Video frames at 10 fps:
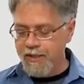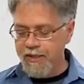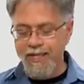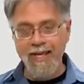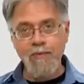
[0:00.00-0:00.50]
that
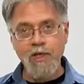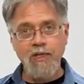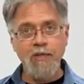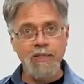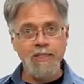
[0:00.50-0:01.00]
the camera
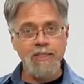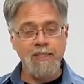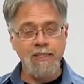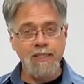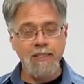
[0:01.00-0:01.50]
end of your lenses
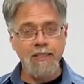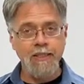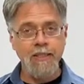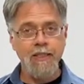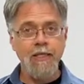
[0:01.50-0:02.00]
stay
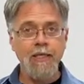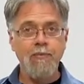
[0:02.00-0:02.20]
clean,